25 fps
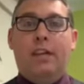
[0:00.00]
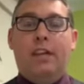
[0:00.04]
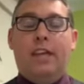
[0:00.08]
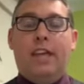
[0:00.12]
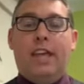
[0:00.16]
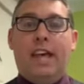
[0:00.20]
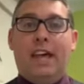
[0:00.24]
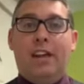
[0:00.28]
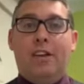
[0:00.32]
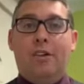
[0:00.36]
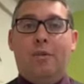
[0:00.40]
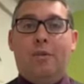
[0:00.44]

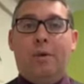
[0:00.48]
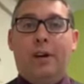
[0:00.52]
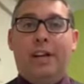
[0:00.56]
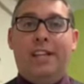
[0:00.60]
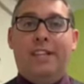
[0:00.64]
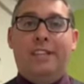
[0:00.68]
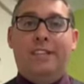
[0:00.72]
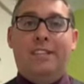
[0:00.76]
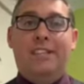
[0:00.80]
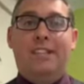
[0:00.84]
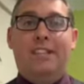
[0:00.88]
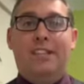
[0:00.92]
cannot
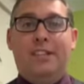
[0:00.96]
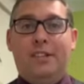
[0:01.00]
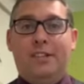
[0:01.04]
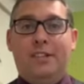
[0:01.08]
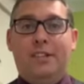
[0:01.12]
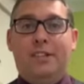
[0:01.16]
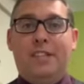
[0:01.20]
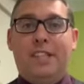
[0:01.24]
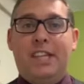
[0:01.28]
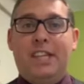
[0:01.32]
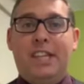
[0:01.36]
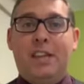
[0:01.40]
wait to
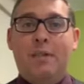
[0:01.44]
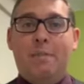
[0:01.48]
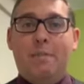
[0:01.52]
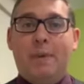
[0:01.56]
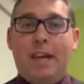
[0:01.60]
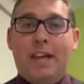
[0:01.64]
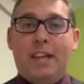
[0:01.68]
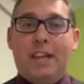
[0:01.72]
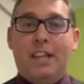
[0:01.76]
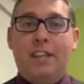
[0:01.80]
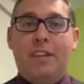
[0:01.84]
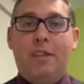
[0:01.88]
see you
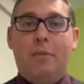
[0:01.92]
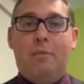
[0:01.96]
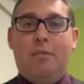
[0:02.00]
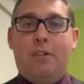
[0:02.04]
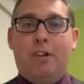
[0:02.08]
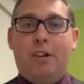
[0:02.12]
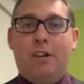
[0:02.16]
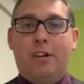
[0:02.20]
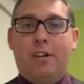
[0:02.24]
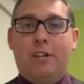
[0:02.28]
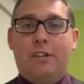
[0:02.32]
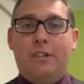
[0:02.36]
back in the
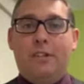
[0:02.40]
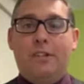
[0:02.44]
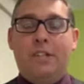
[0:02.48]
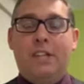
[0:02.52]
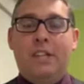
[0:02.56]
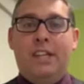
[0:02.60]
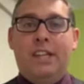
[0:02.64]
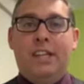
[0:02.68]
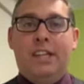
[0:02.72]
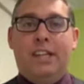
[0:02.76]
branch.